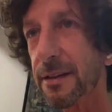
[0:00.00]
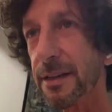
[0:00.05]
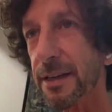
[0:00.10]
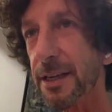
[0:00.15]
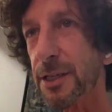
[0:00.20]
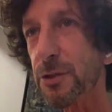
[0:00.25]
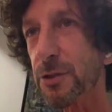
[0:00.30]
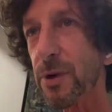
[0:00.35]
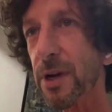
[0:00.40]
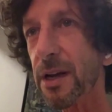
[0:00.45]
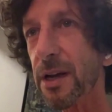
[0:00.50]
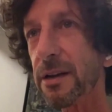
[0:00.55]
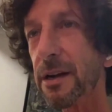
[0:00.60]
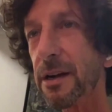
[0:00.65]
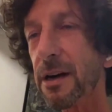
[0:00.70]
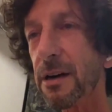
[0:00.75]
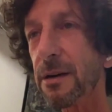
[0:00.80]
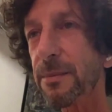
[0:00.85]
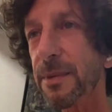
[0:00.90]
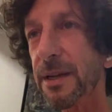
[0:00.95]
the
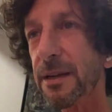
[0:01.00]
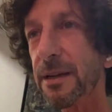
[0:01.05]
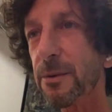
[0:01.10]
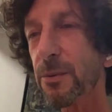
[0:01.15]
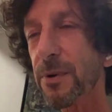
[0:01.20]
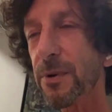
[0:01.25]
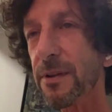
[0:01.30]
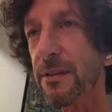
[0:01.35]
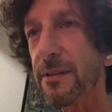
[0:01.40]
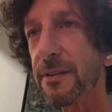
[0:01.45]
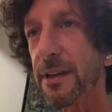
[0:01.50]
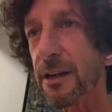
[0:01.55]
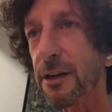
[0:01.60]
Israeli army with